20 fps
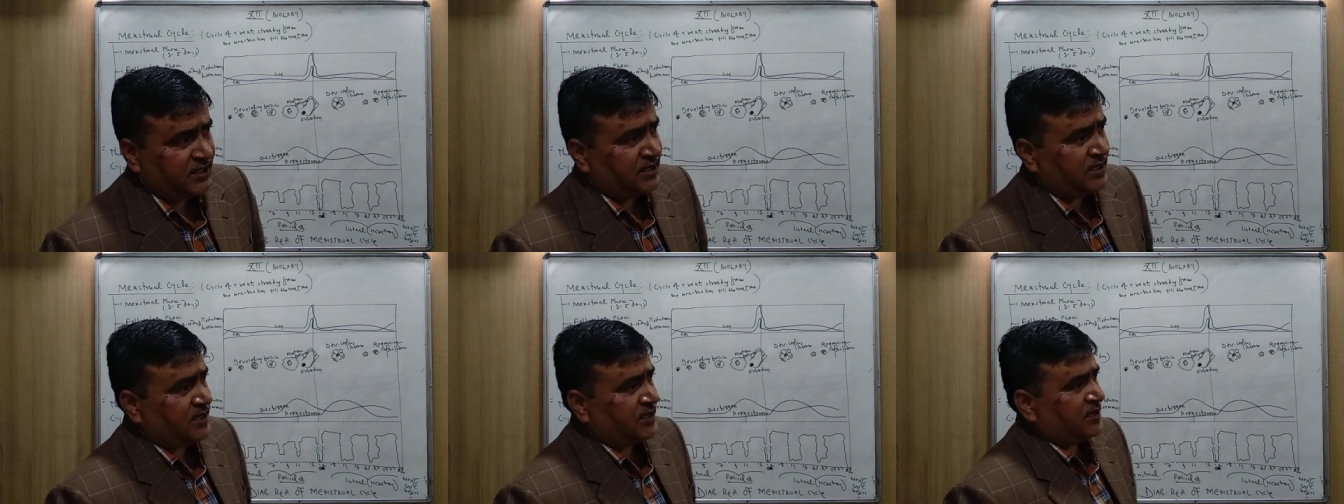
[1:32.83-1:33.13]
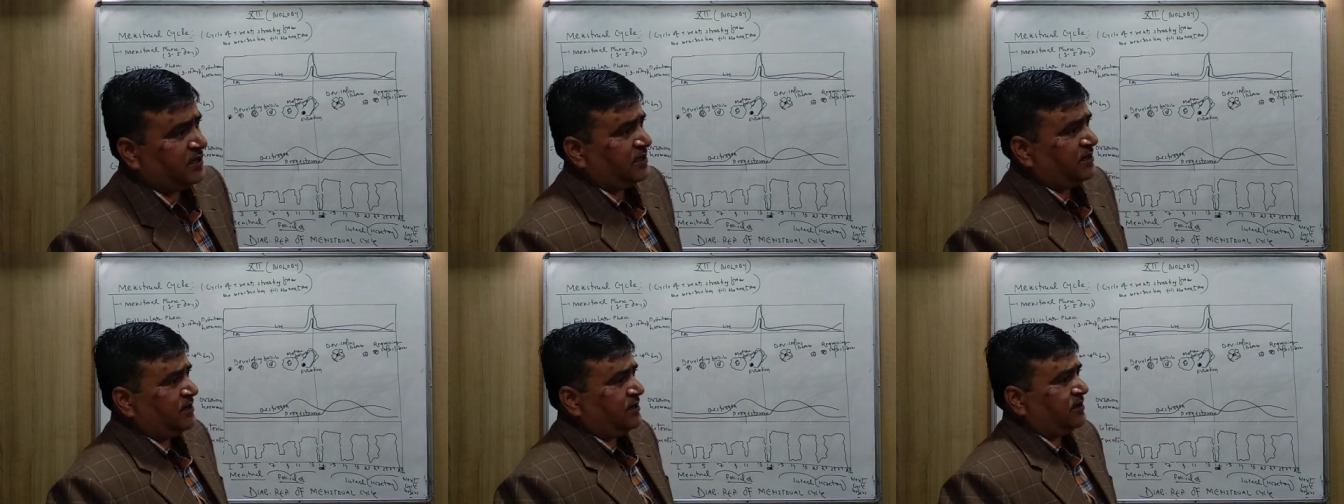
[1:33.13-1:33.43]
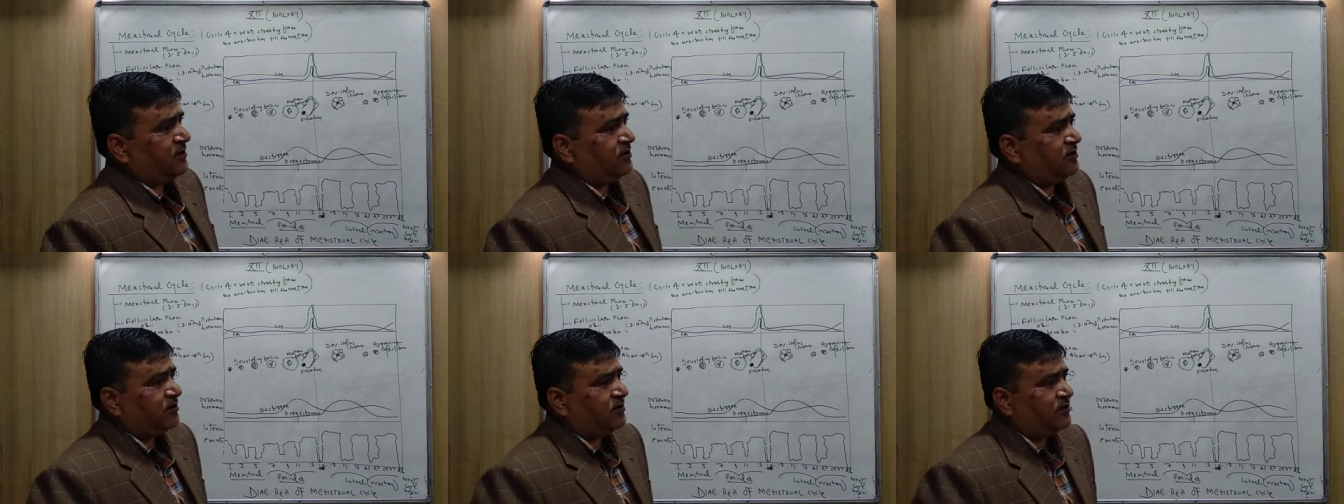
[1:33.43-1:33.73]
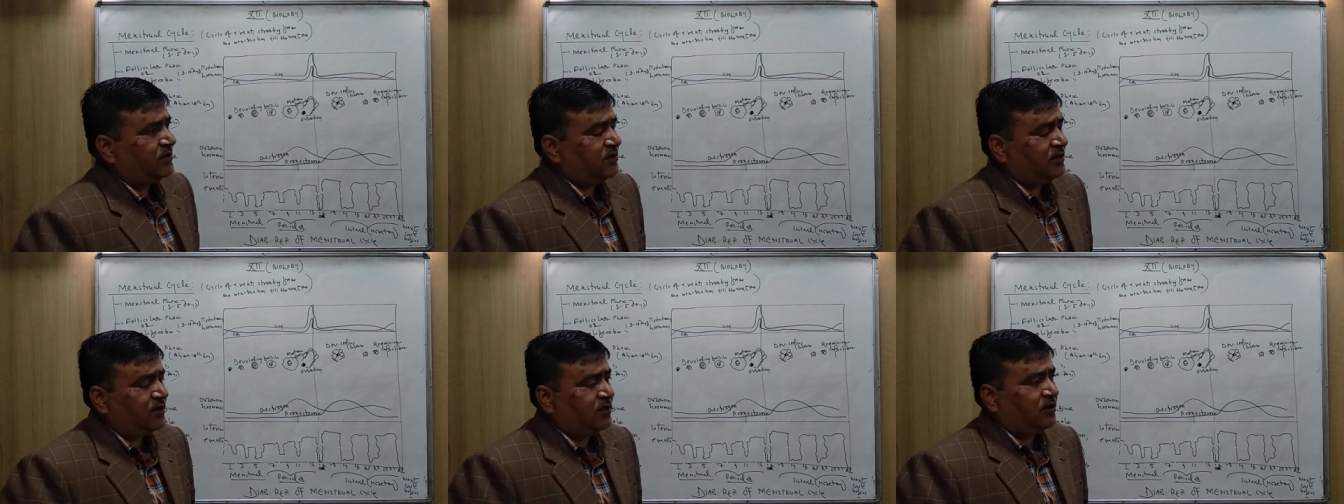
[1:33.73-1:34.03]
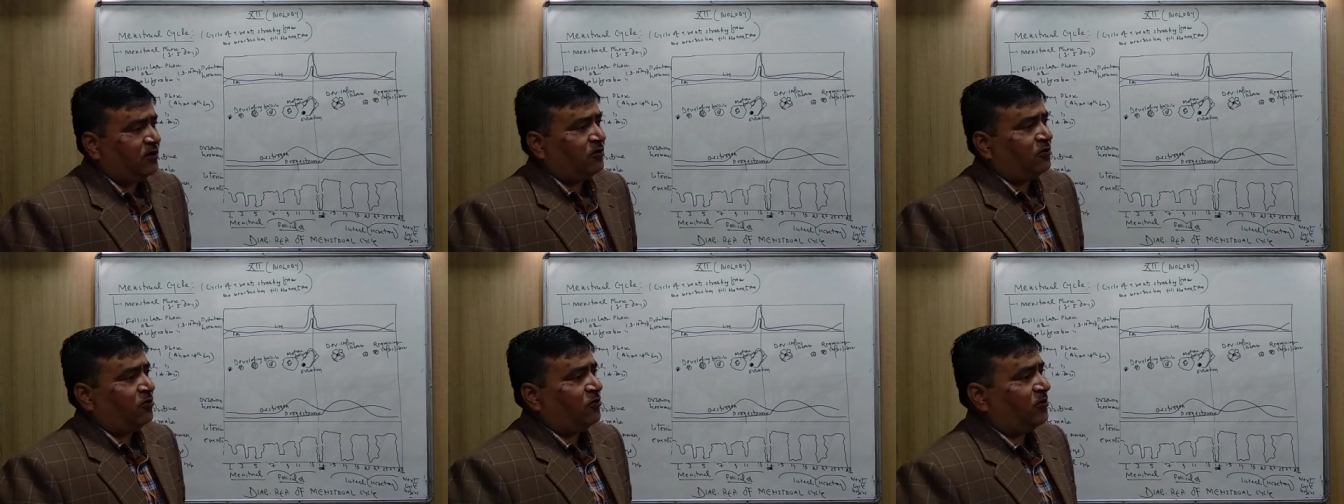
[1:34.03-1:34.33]
here
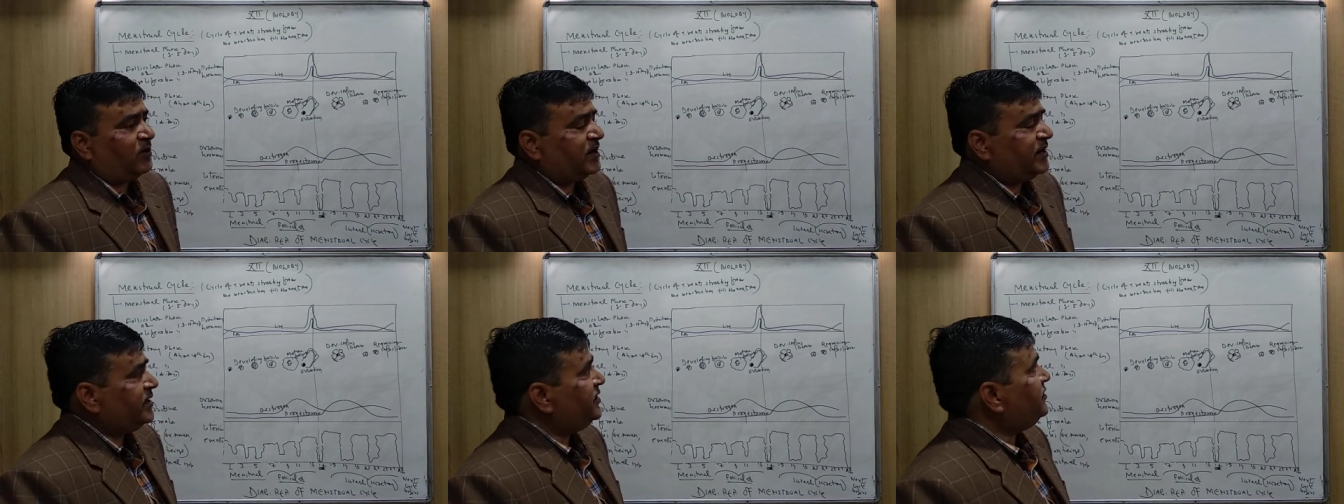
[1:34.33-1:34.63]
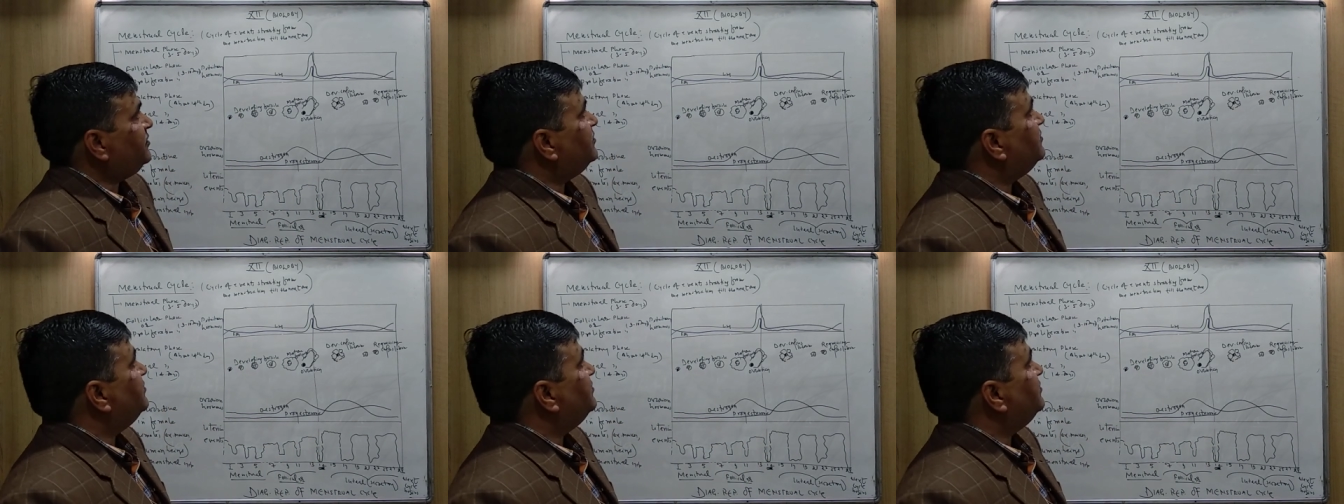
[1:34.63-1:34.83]
what is